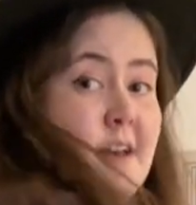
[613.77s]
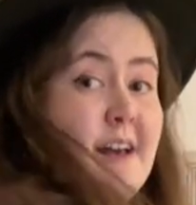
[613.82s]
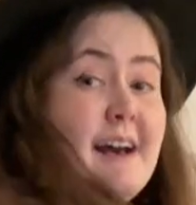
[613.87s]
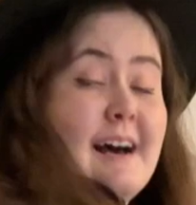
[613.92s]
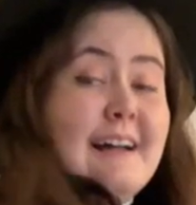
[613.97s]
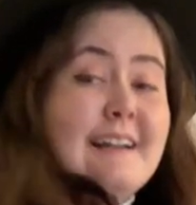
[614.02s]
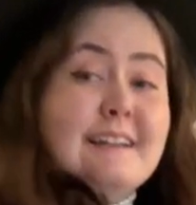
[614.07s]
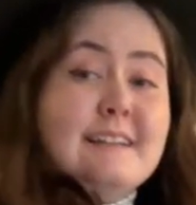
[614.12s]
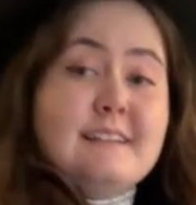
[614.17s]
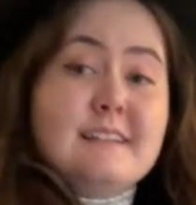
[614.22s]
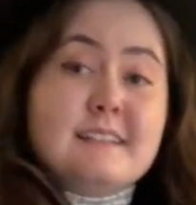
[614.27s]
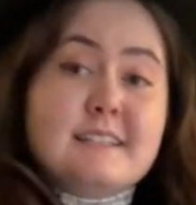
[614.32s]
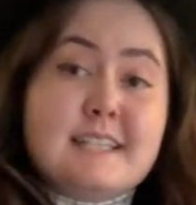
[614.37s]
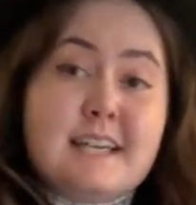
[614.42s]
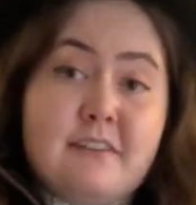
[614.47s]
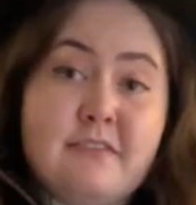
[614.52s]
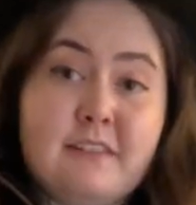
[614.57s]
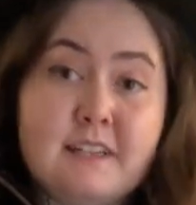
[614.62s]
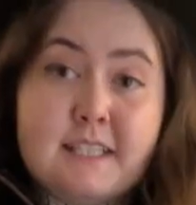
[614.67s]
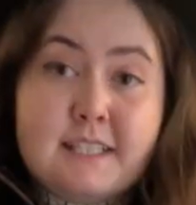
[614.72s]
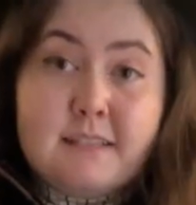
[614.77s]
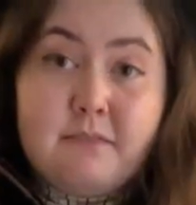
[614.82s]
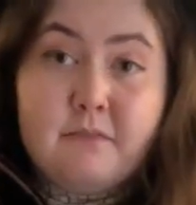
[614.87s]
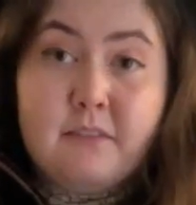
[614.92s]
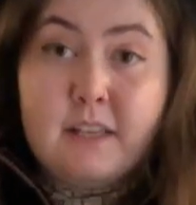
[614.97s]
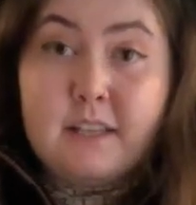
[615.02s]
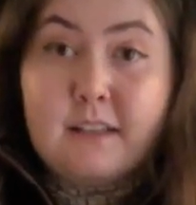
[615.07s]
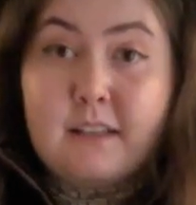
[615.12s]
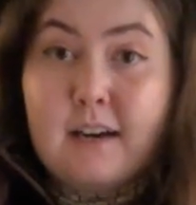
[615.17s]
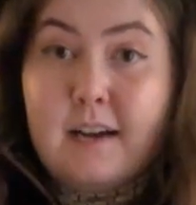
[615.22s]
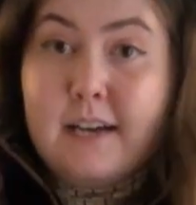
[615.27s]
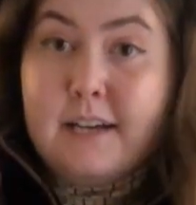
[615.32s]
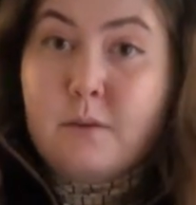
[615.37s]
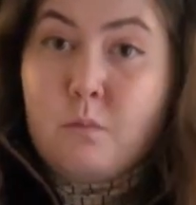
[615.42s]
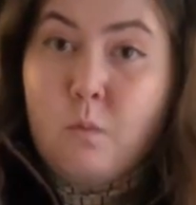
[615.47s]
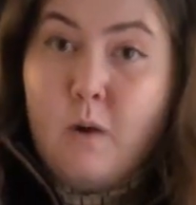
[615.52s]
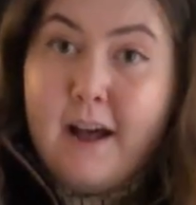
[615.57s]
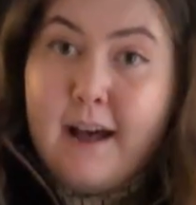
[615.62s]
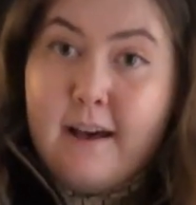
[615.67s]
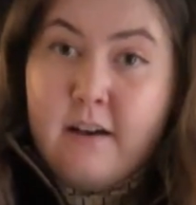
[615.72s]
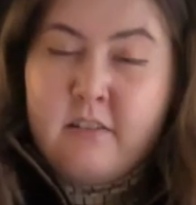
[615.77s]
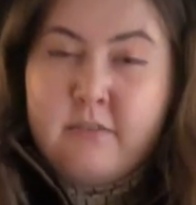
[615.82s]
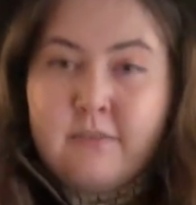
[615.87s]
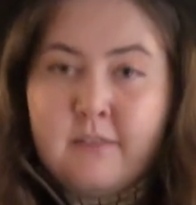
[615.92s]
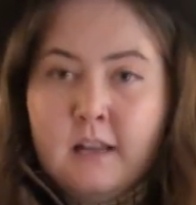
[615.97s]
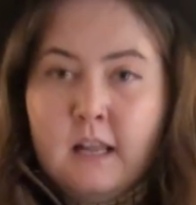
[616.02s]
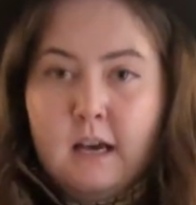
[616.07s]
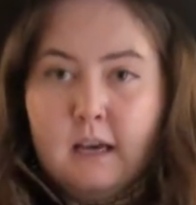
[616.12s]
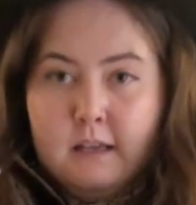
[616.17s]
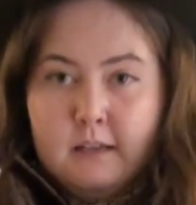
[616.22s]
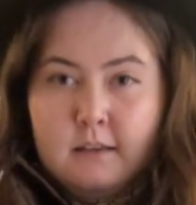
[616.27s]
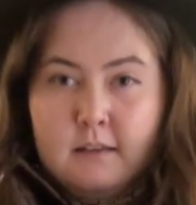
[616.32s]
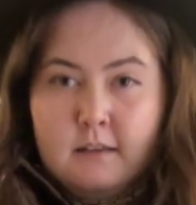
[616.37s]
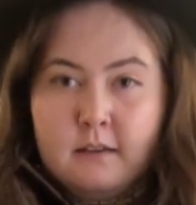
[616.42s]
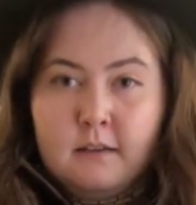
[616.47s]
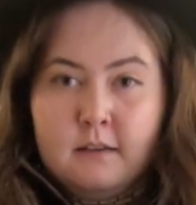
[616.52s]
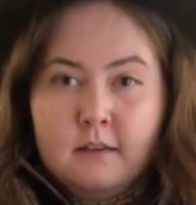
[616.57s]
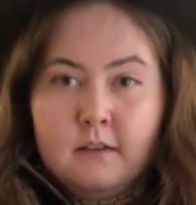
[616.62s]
and definitely something that I'd wear for like